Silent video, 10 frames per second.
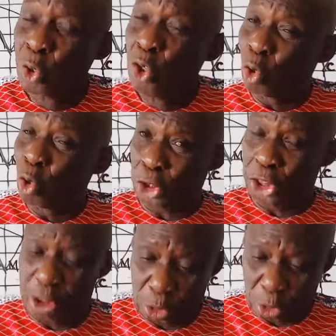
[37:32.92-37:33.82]
to rush
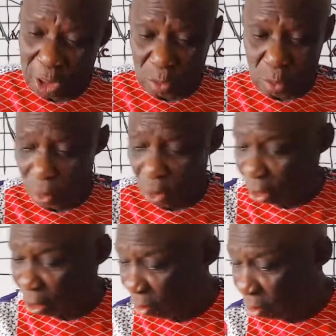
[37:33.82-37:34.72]
it so that we will
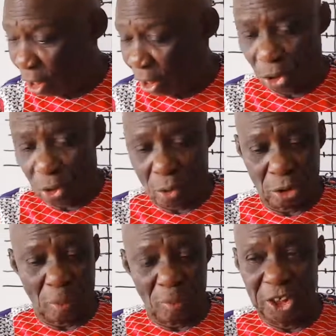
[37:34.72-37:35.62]
not run
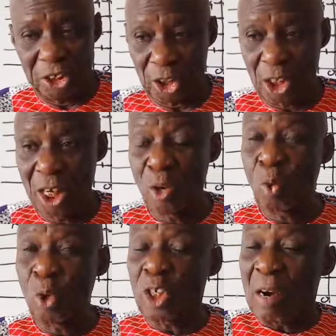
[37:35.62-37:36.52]
into some hitches.
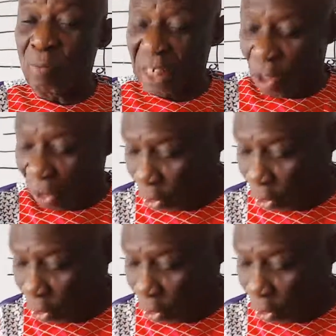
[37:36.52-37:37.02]
What have we